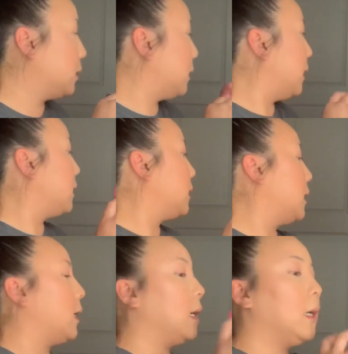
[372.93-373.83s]
How's
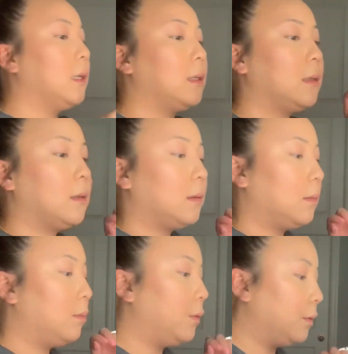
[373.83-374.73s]
that?
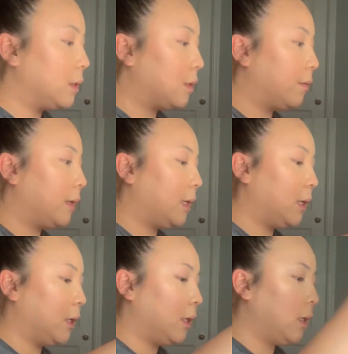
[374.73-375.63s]
Move this over
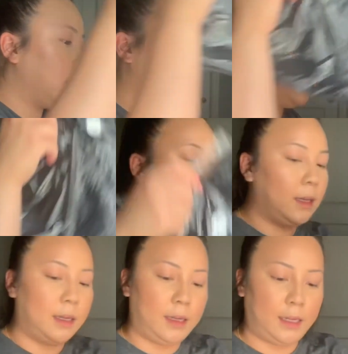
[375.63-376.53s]
here.
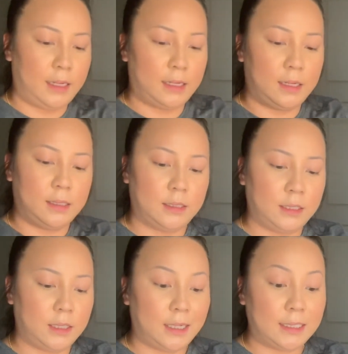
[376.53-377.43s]
And
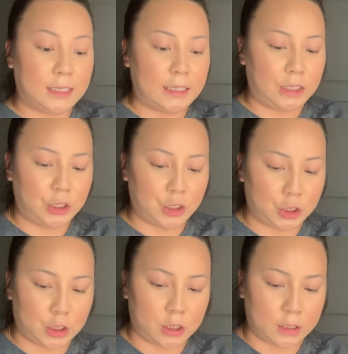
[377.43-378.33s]
a
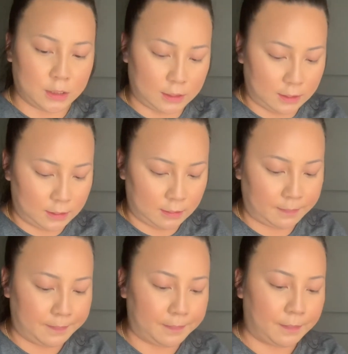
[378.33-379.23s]
t-shirt.
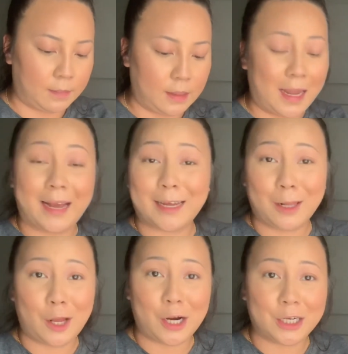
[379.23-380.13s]
I got a
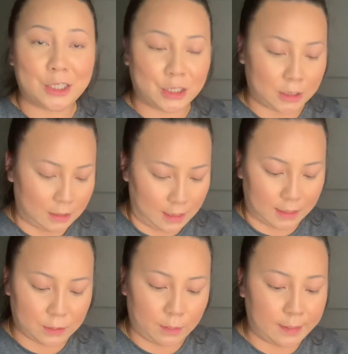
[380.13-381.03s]
large. I like
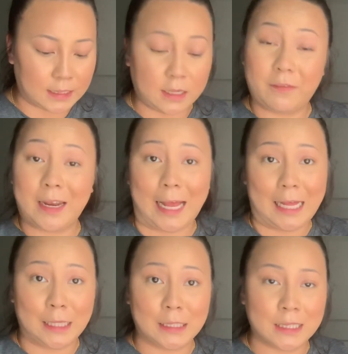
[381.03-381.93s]
to wear my stuff in
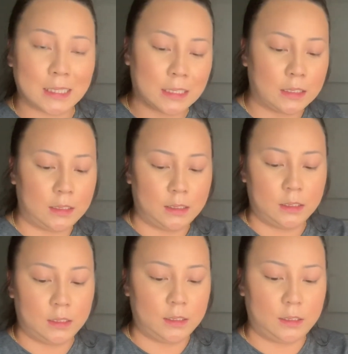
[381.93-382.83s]
L.
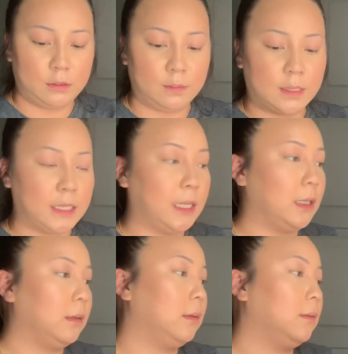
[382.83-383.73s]
You know what I'm
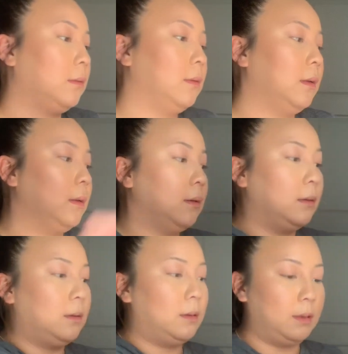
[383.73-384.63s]
saying?
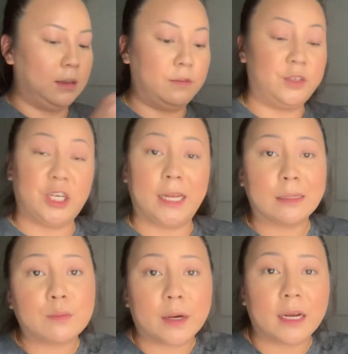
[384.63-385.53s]
If Jake
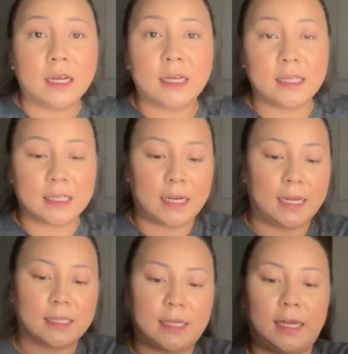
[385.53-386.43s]
is wearing it, it's an
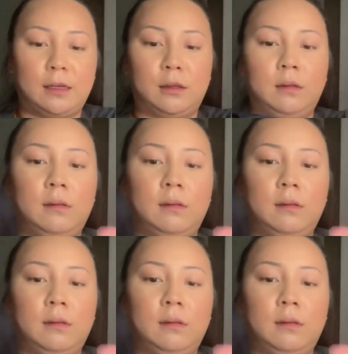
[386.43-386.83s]
XL.